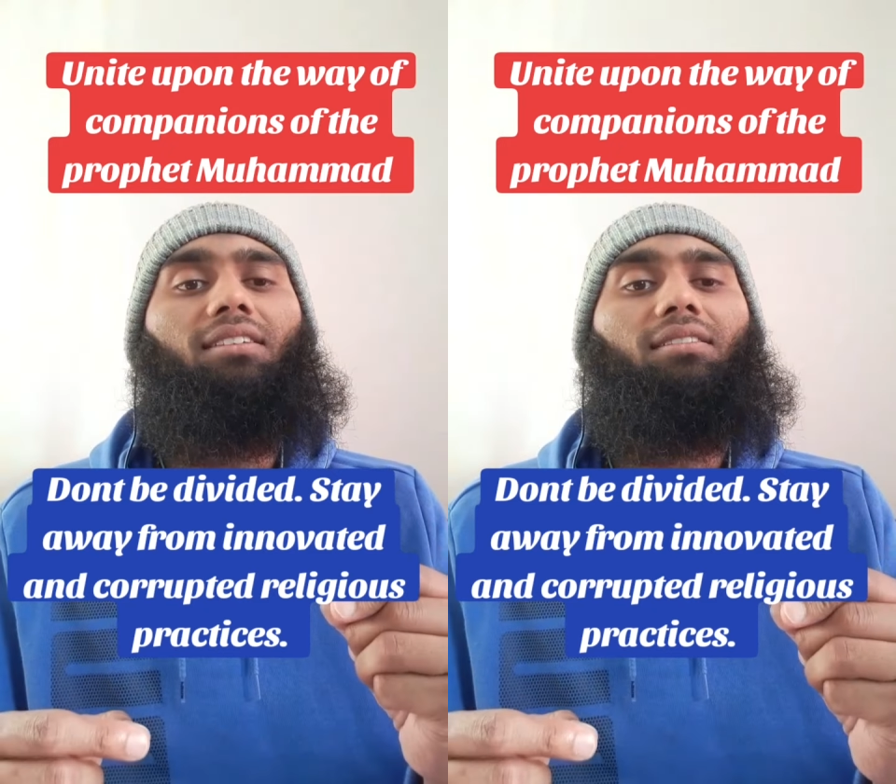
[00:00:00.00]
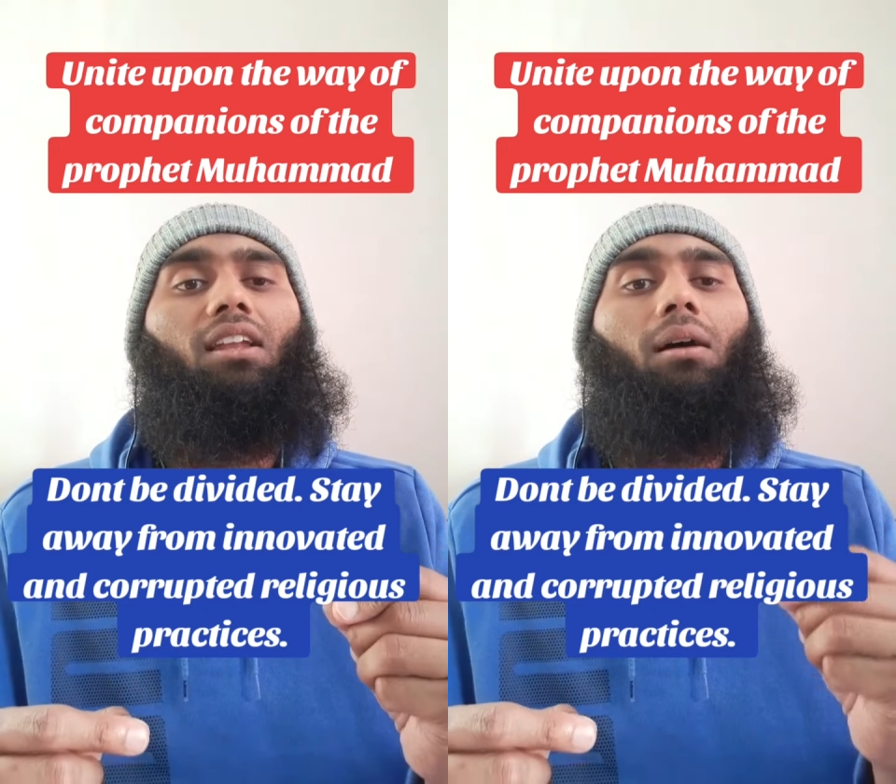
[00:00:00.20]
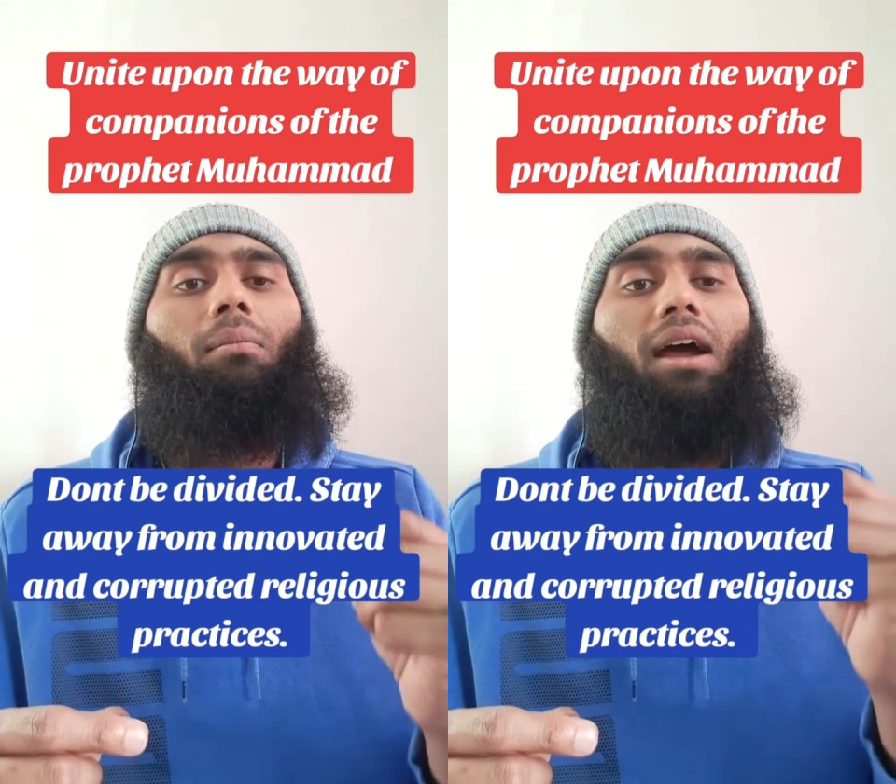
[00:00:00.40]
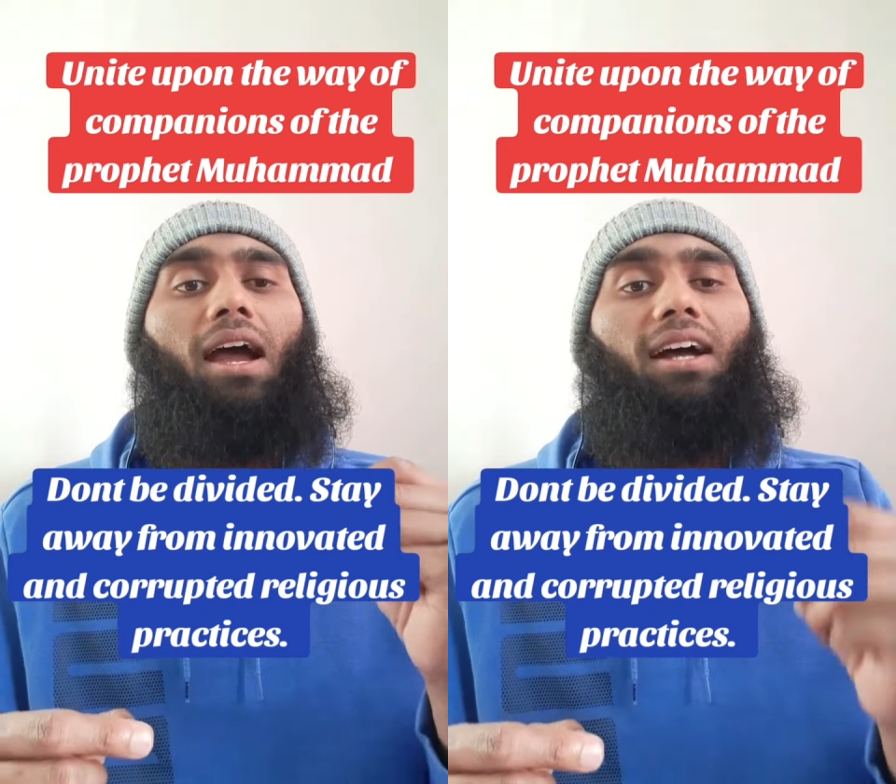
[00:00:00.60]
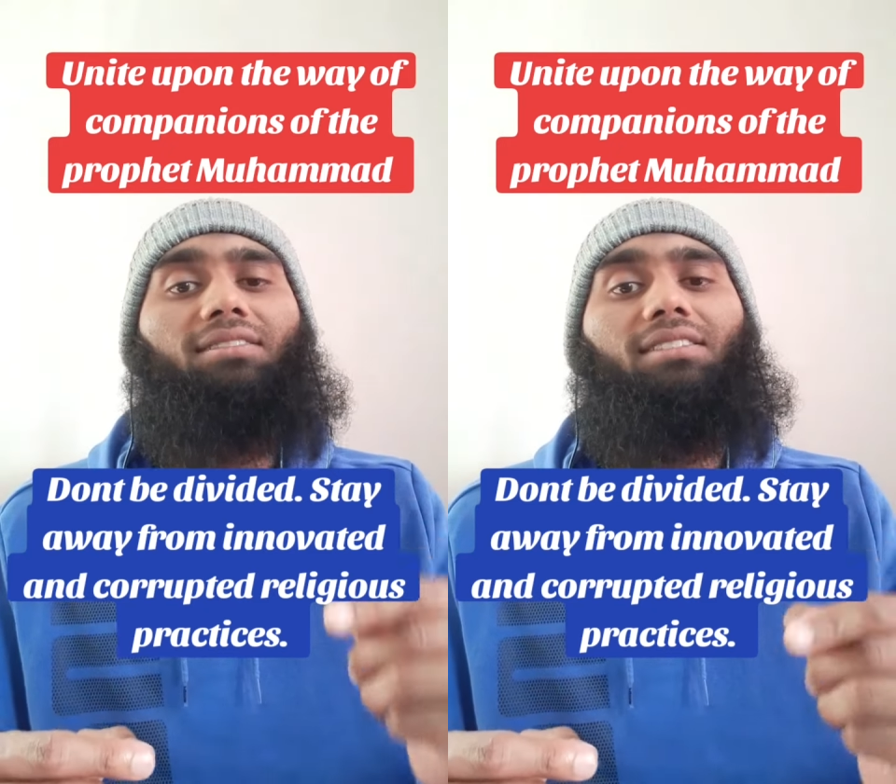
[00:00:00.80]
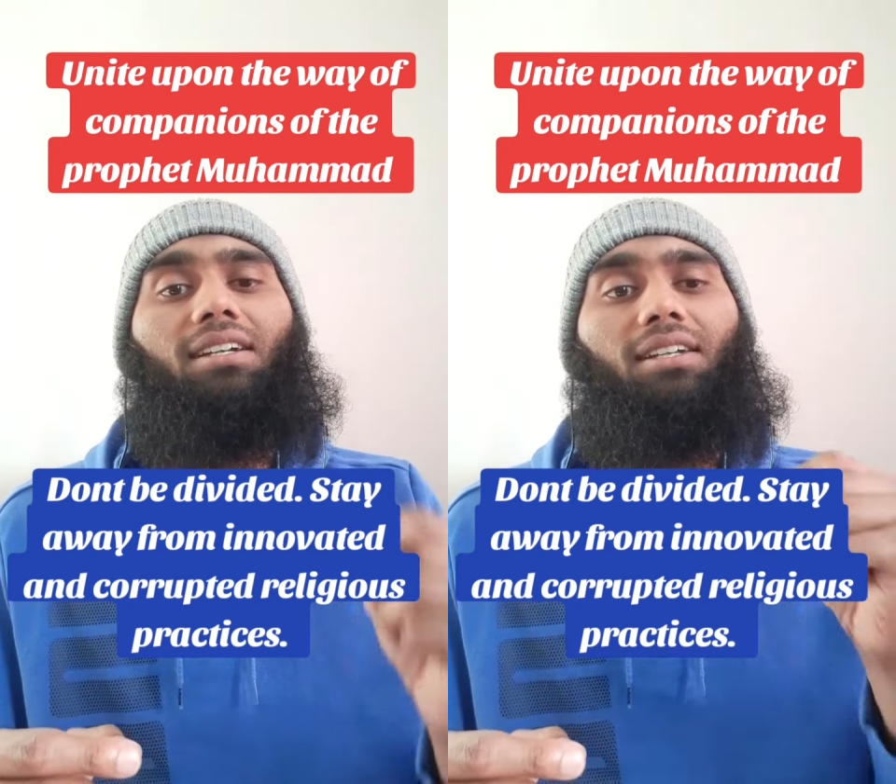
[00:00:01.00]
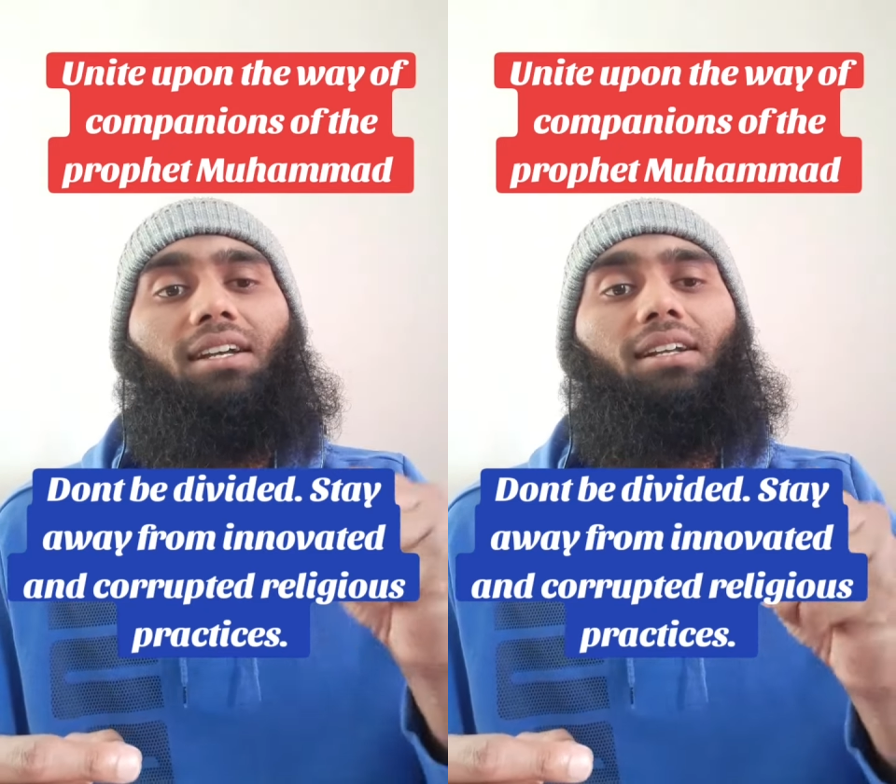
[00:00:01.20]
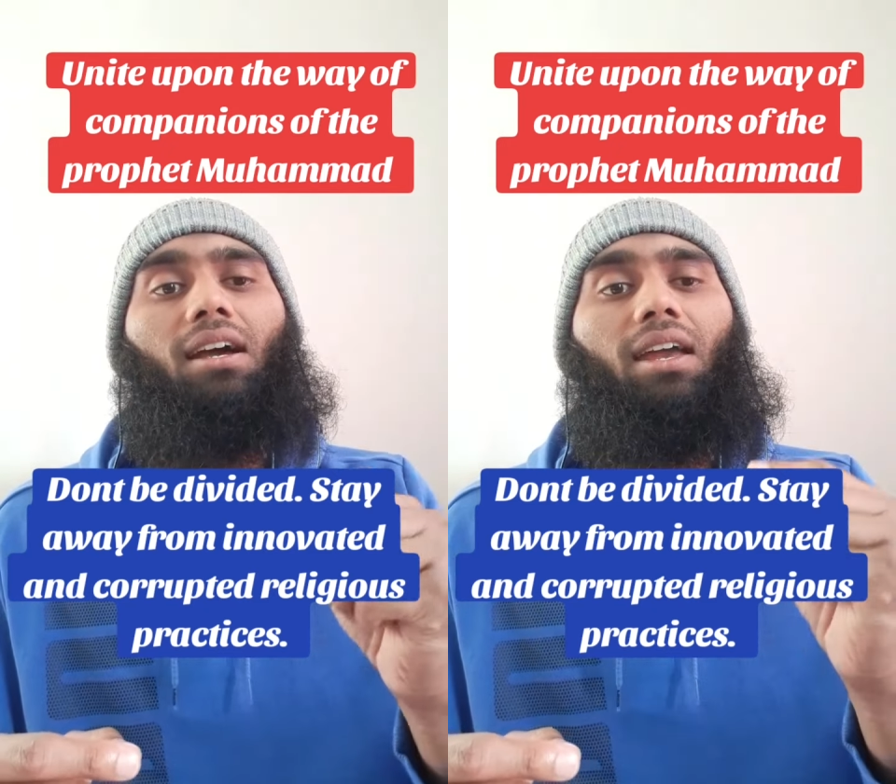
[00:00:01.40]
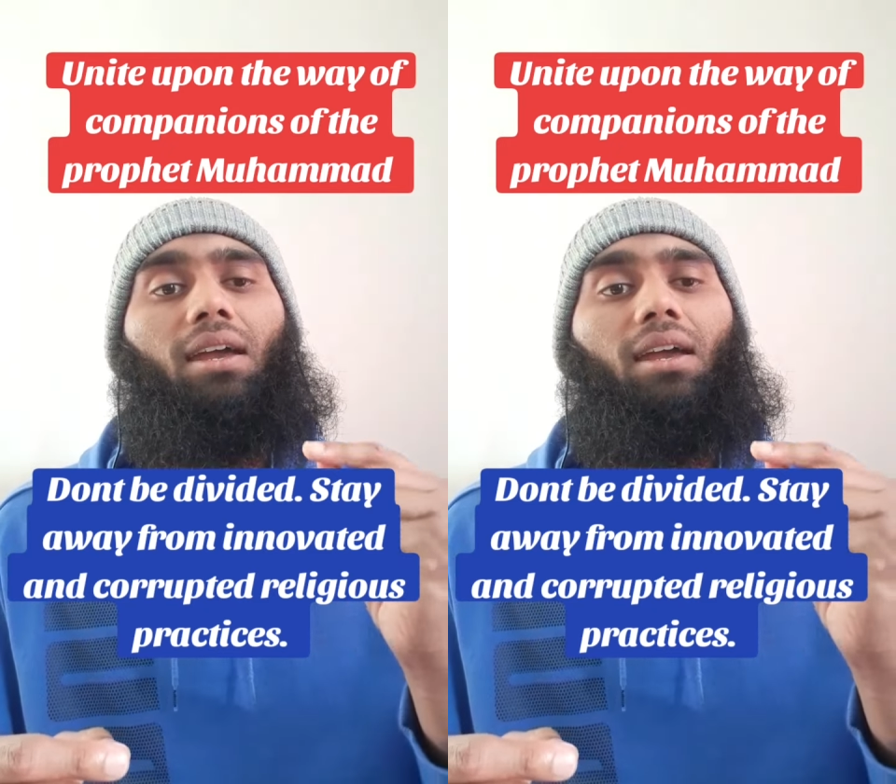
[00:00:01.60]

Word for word: Islam as they did,